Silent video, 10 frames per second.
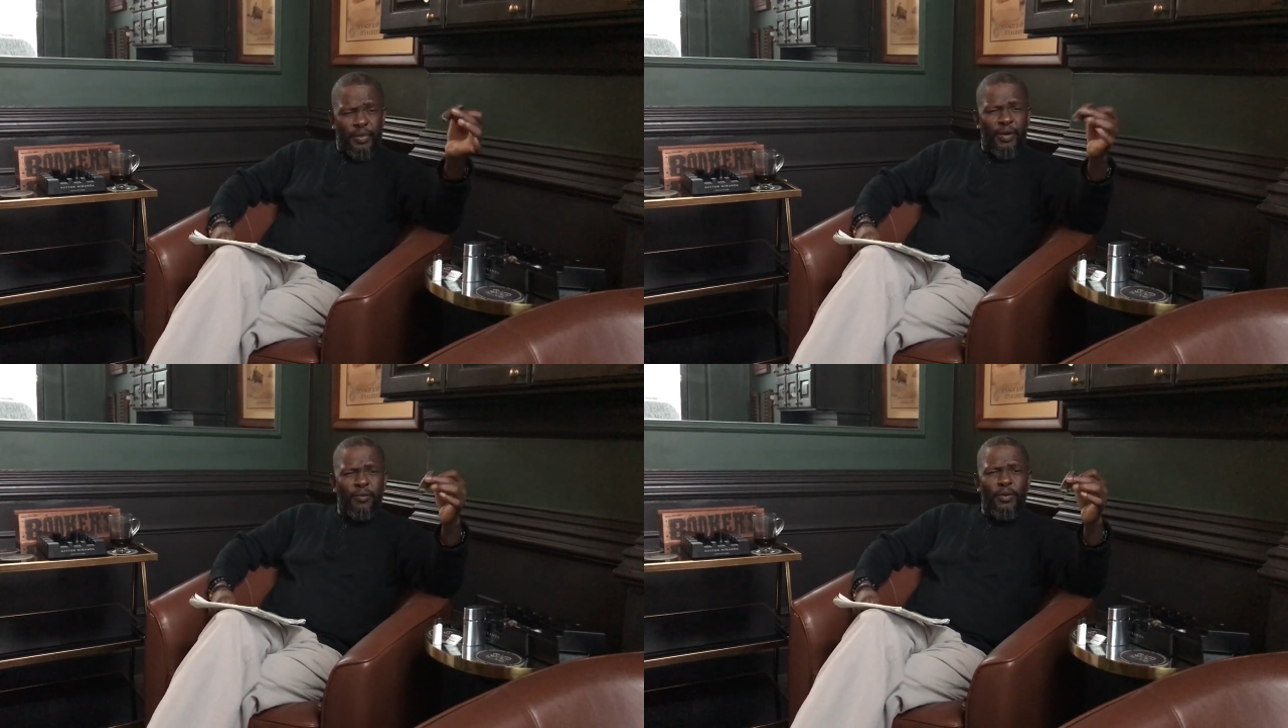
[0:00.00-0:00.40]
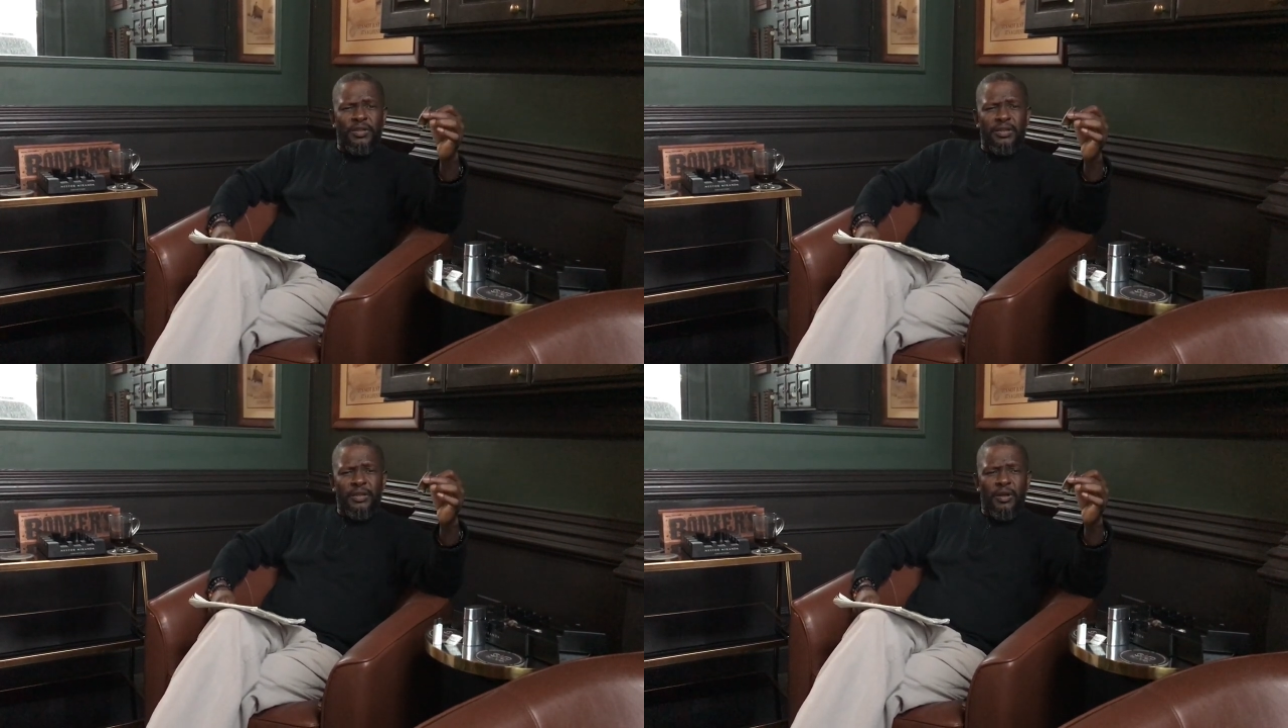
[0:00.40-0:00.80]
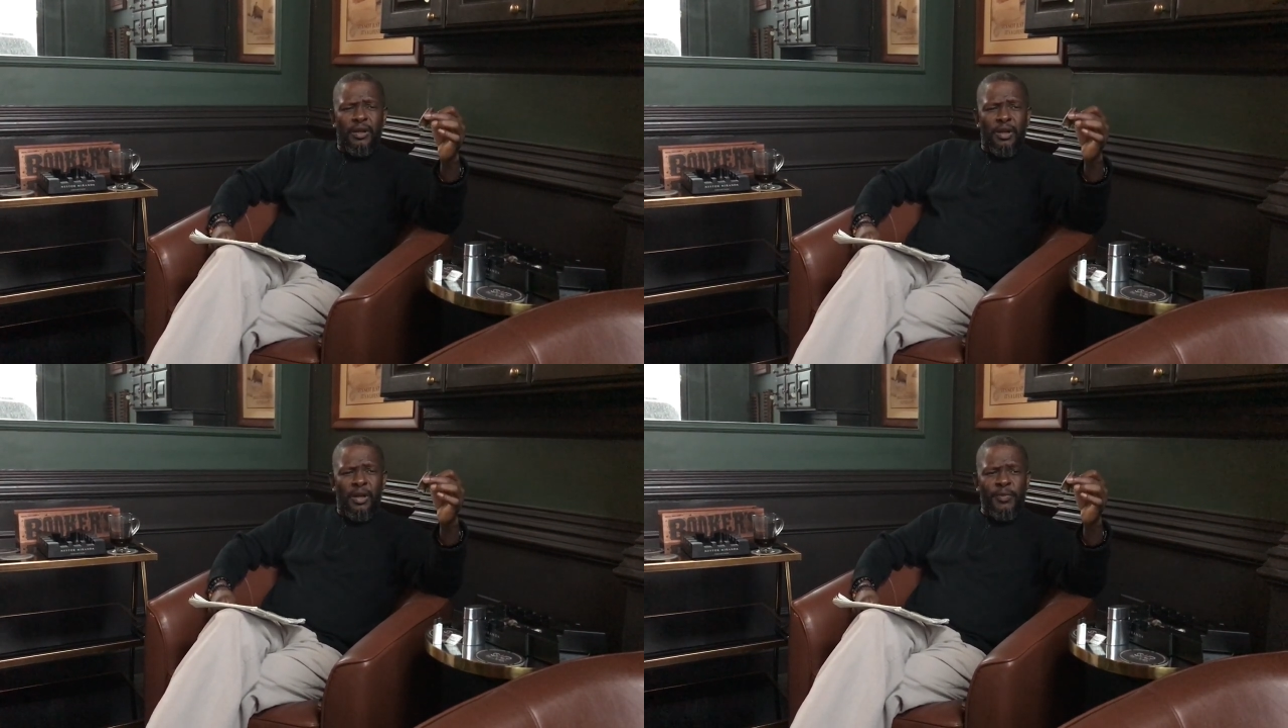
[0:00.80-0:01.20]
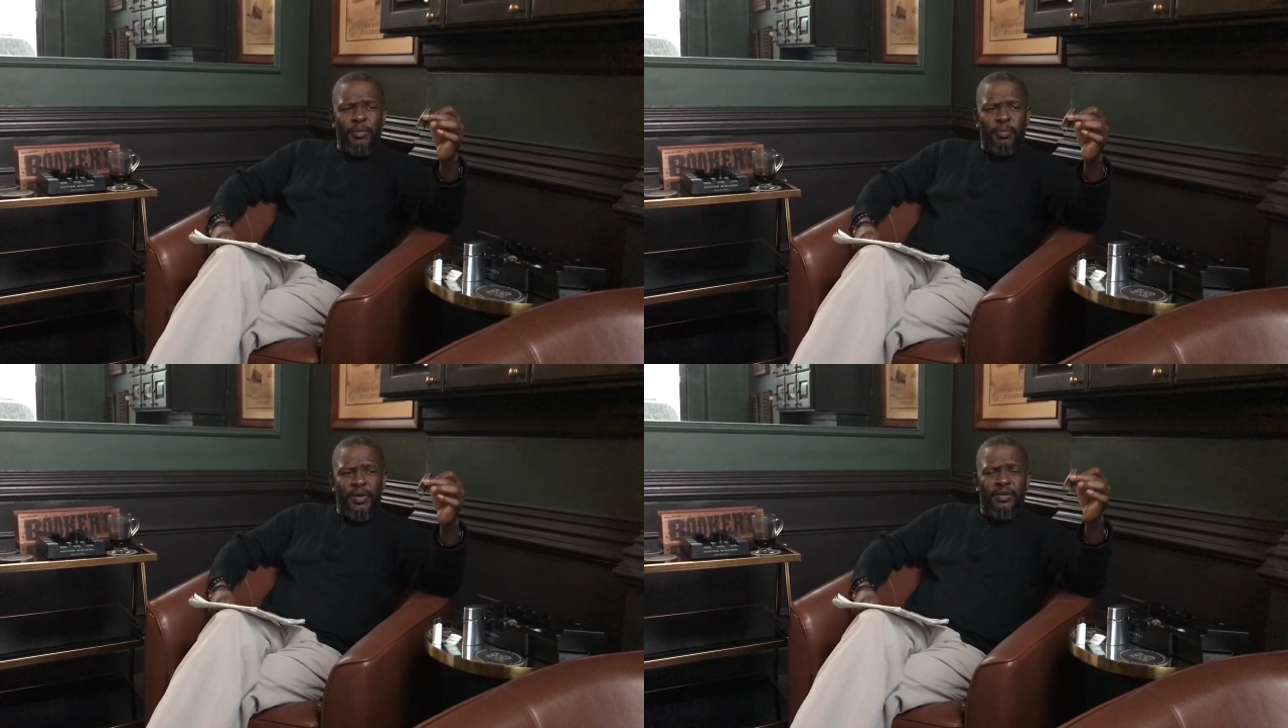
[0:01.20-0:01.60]
here with cigar, I
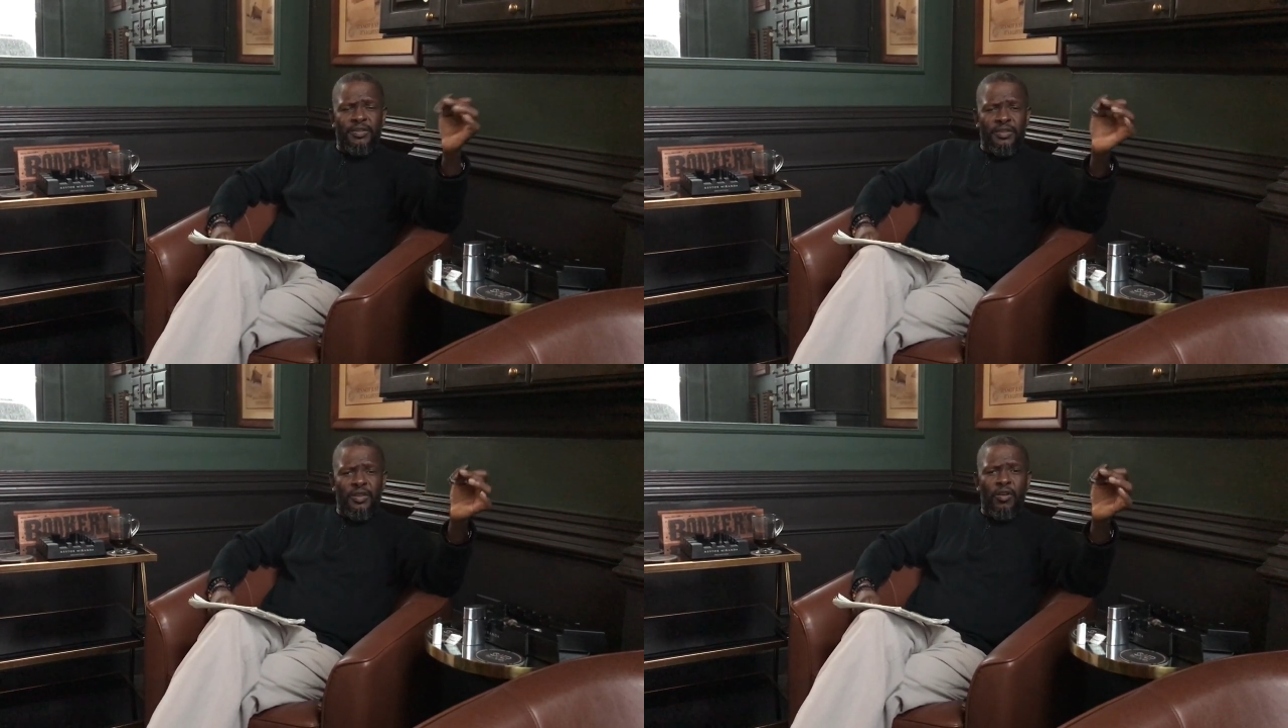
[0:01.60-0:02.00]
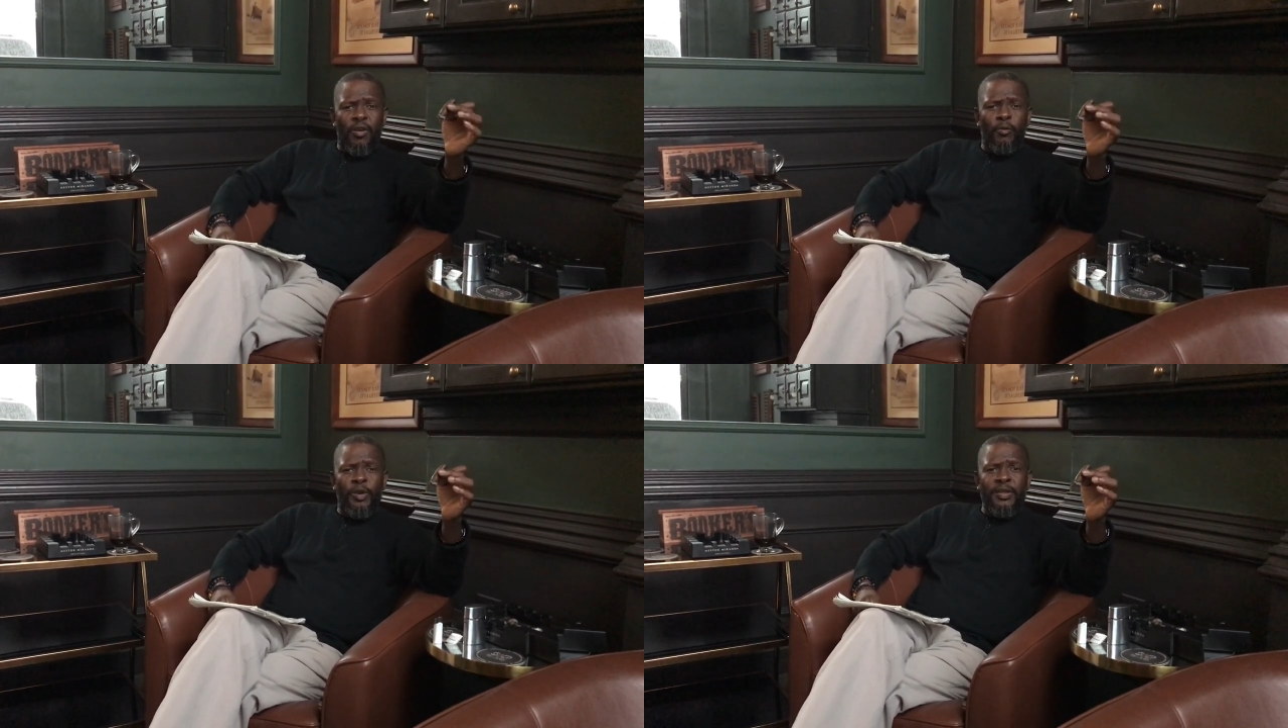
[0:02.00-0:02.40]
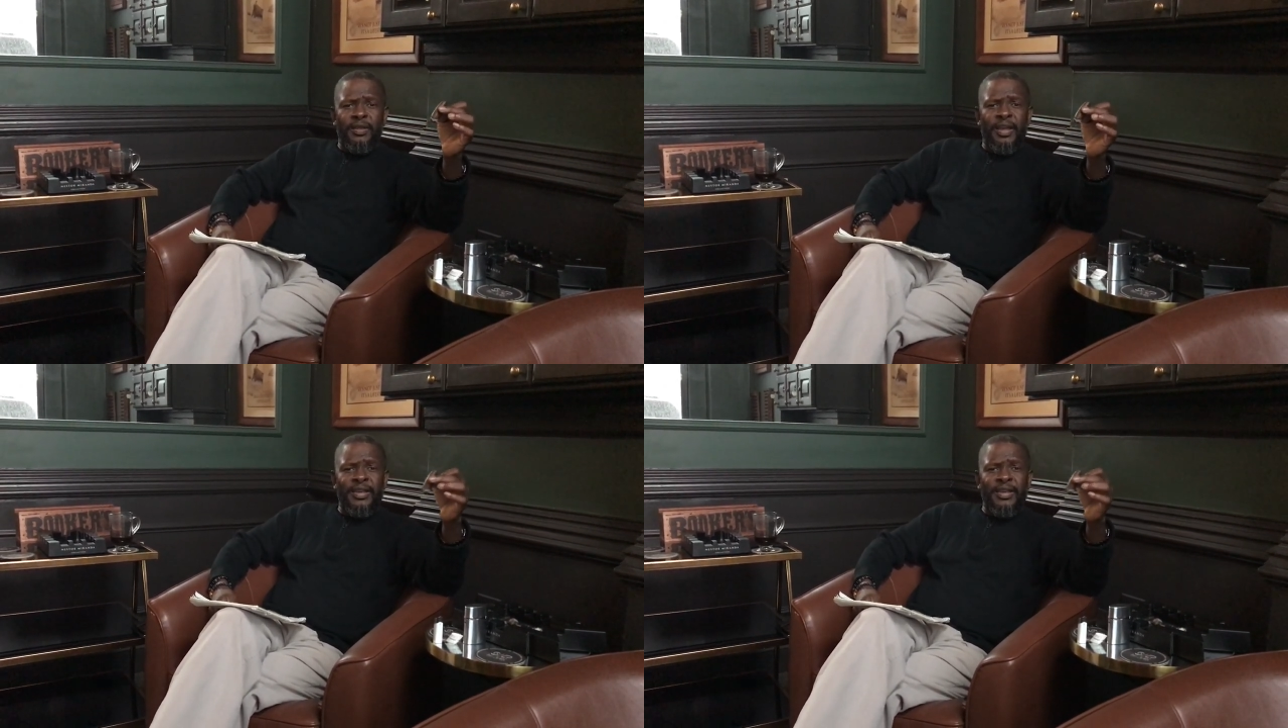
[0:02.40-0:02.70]
mean, pair this cigar with